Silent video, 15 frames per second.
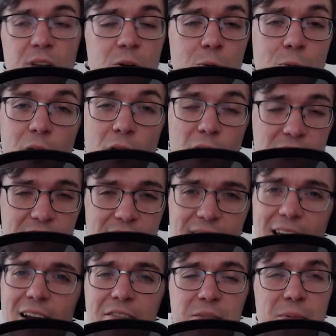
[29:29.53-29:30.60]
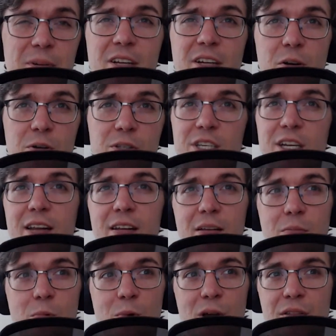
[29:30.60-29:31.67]
Who knows? That'll have to be
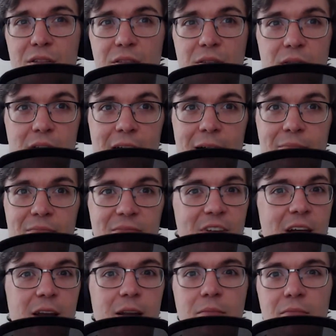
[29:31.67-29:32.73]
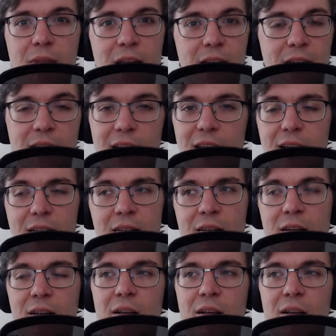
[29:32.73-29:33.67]
negotiated with Venom and